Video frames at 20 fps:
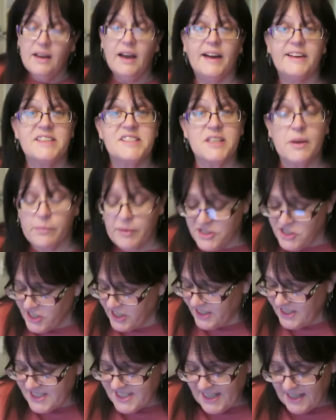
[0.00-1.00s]
had a Subway
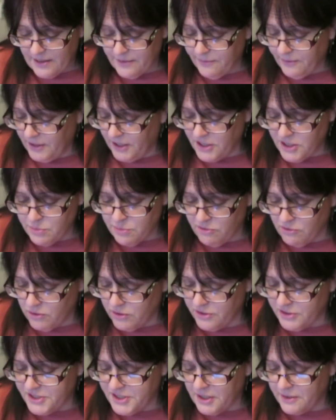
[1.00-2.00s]
chicken salad for lunch, we're all
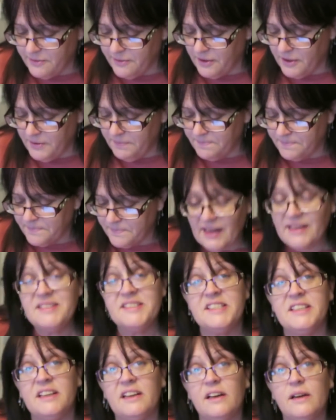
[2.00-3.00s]
good so far.
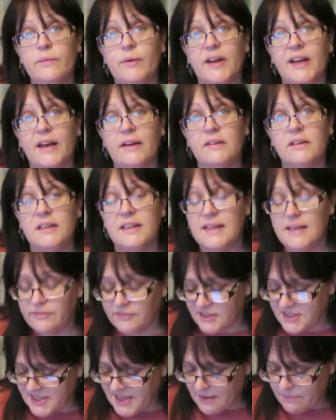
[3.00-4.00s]
Anthony and I went out in the
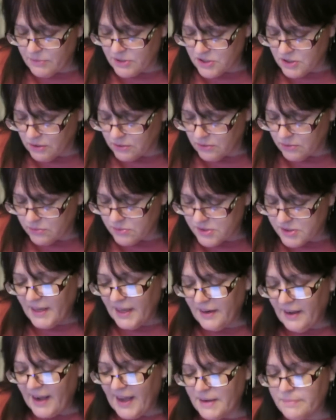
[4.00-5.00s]
evening to get McDonald's,
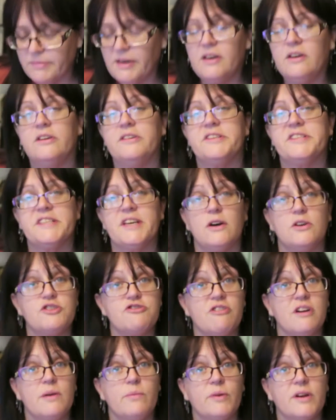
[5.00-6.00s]
and I had my heart set on
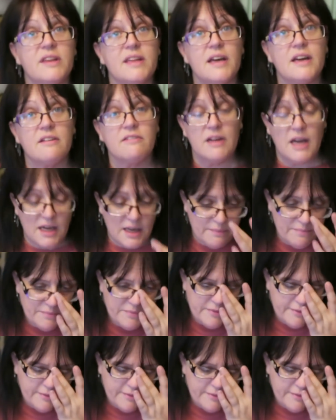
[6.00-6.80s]
trying one of their